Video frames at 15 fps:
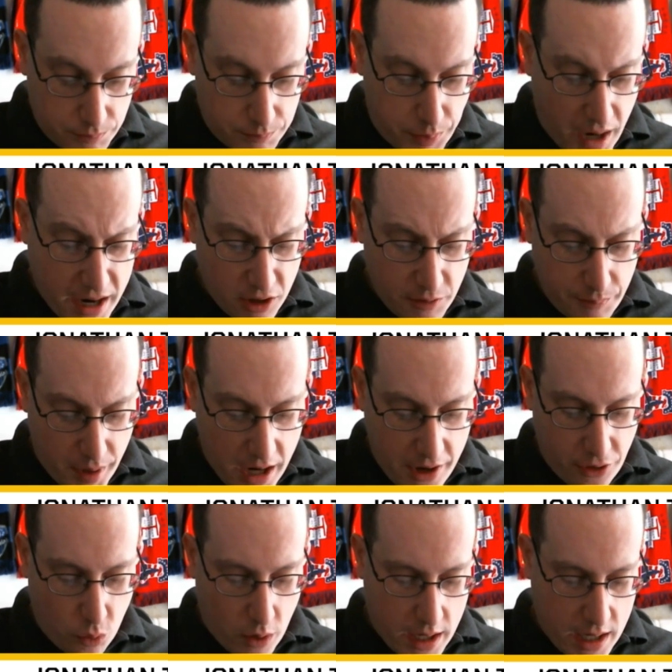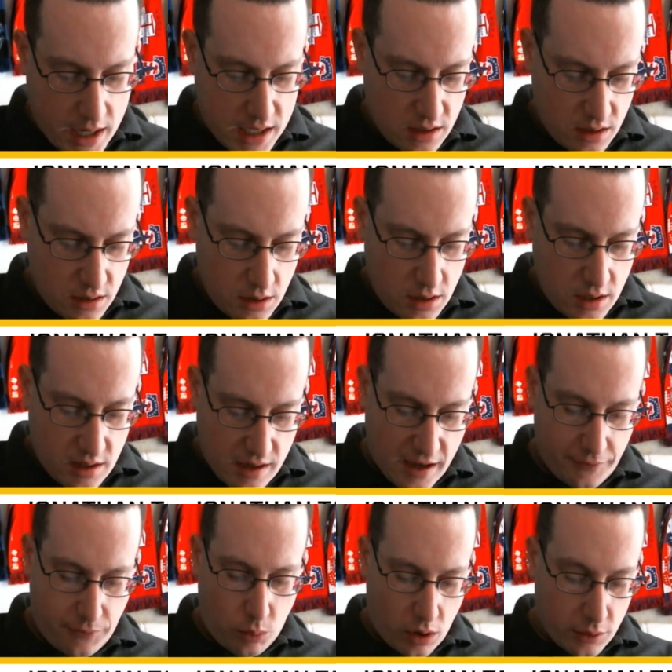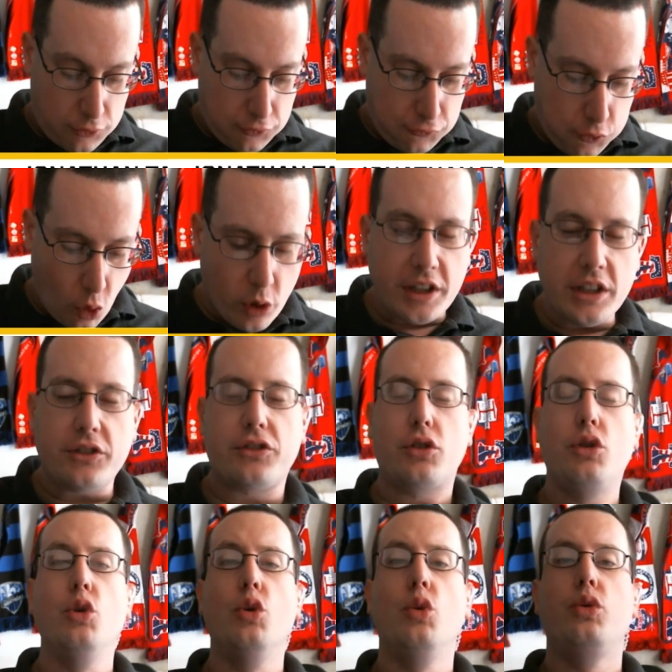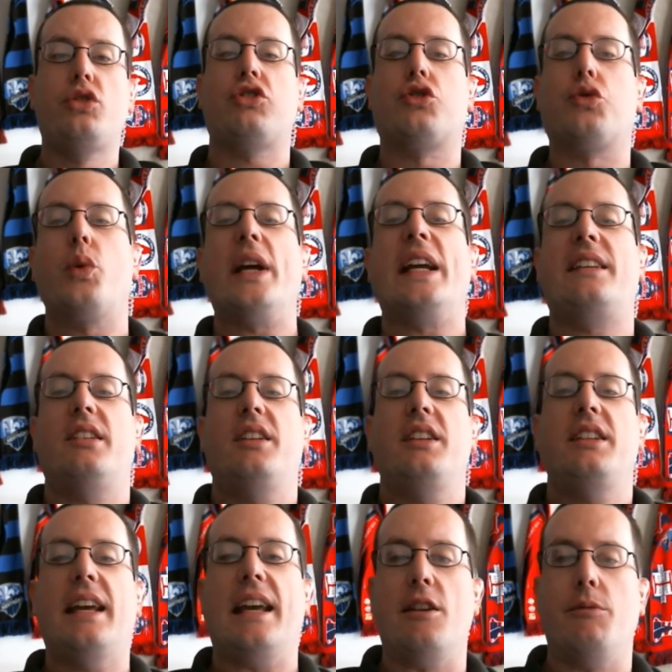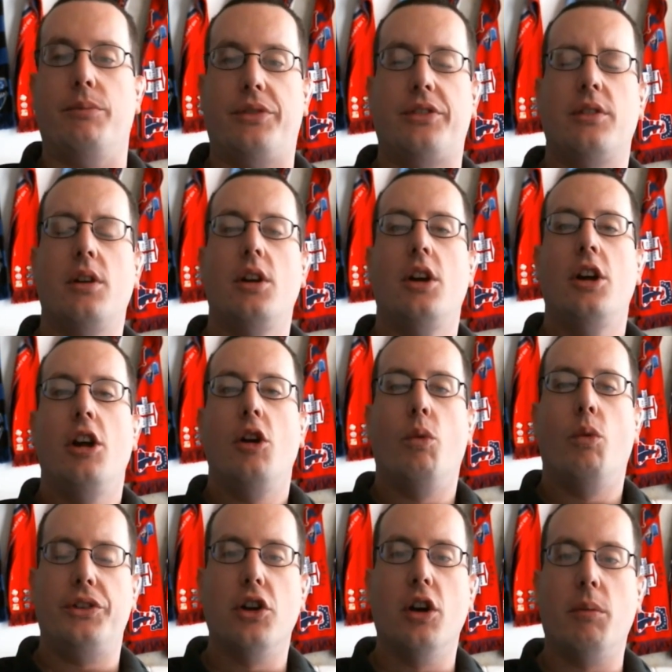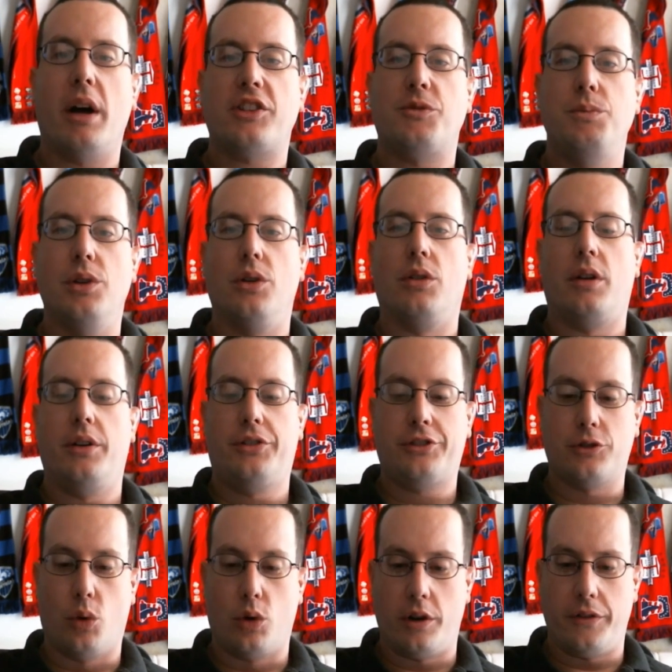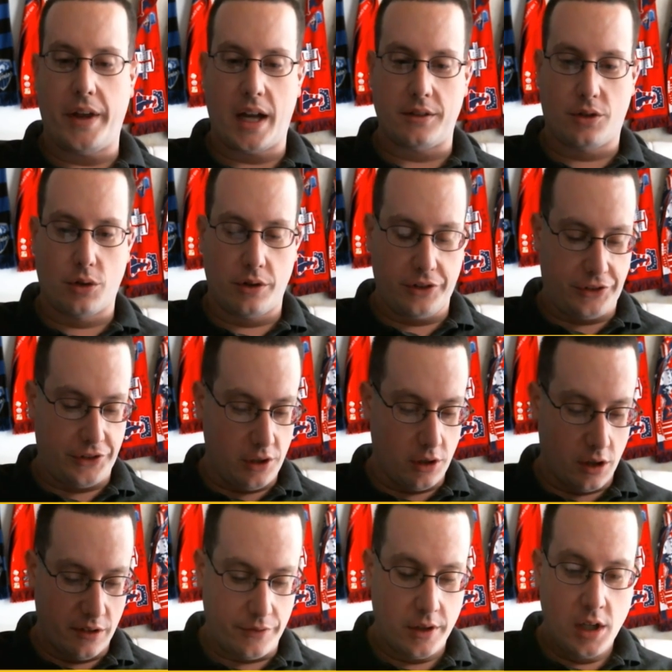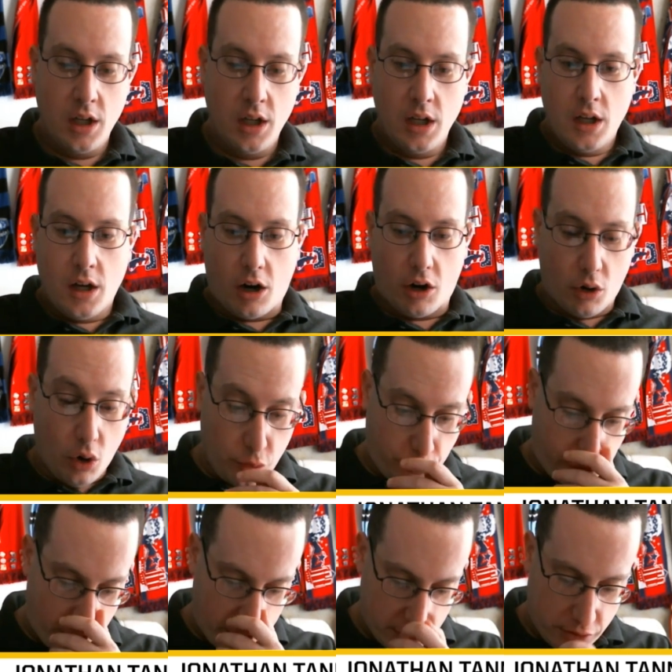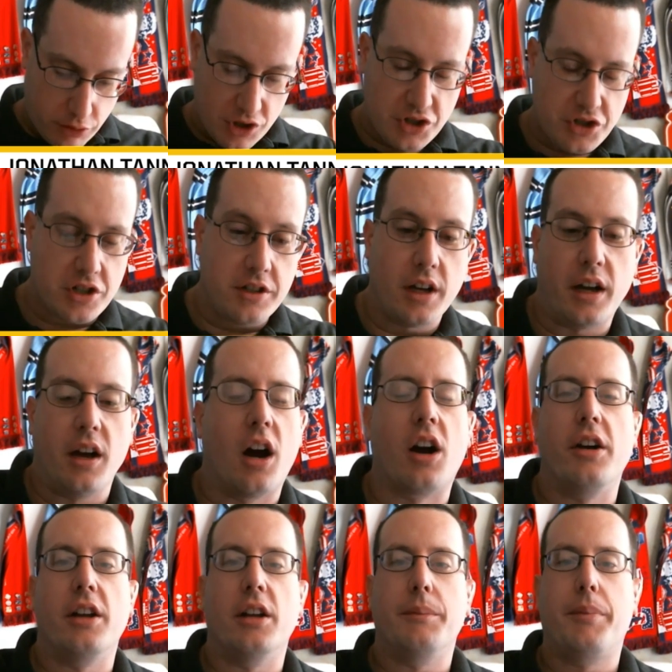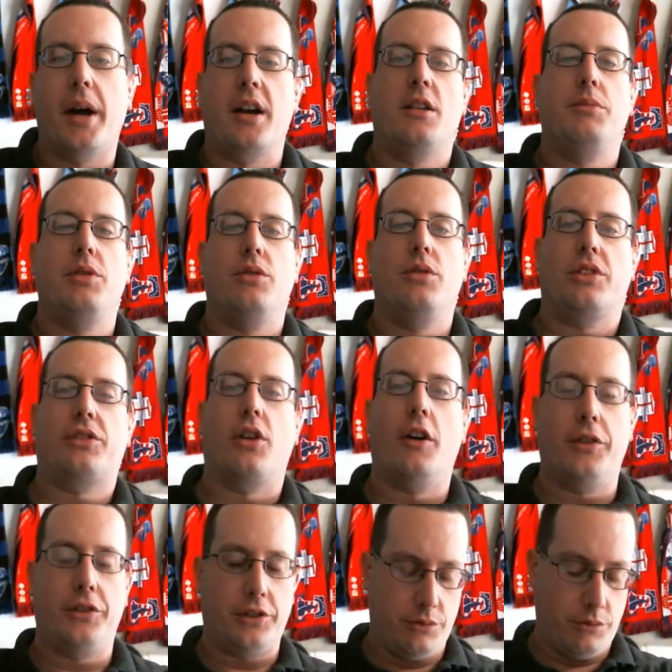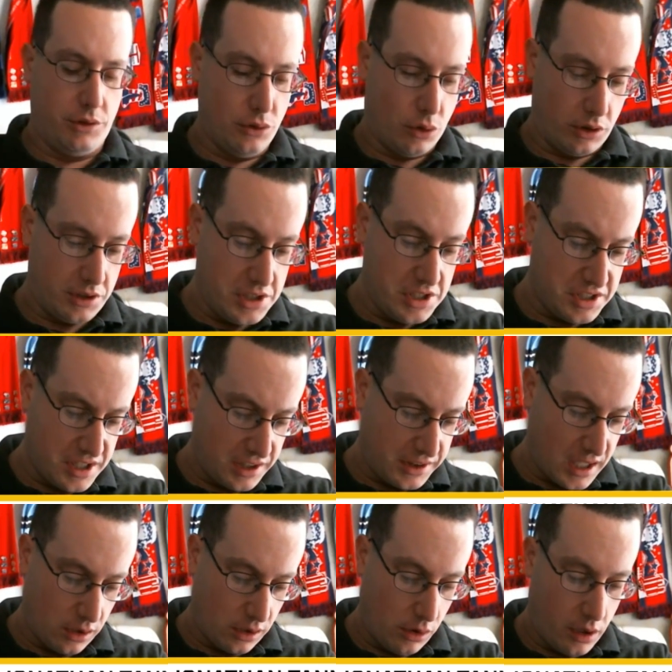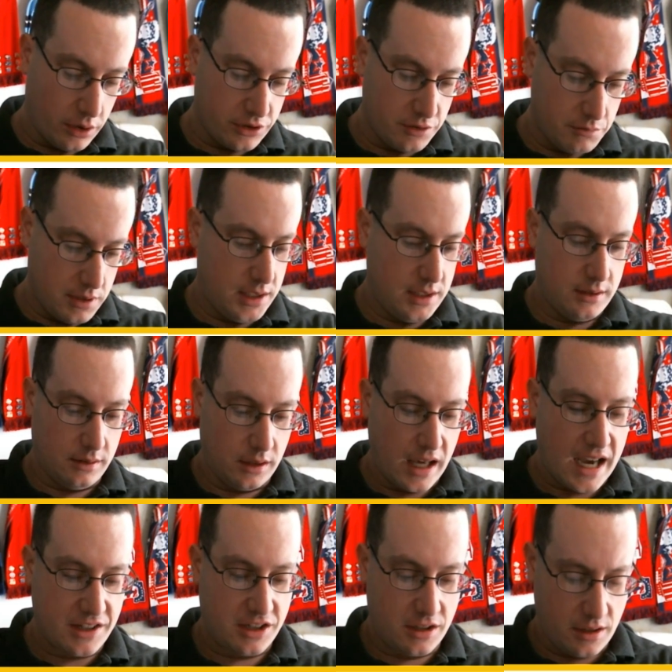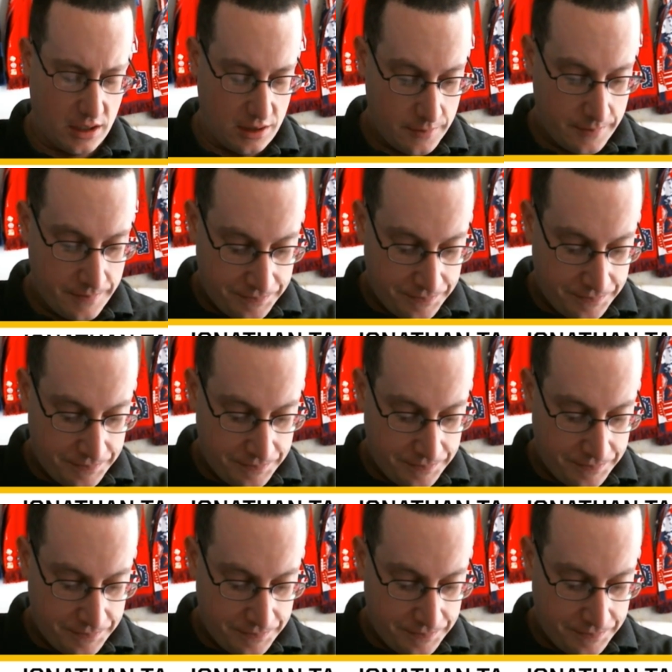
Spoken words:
Bayern, by the way, have won 42 straight games when Thomas Müller has scored. That courtesy of our old friend Christian Nyari at Bayern Munich's office in New York. He sent that along to me last night.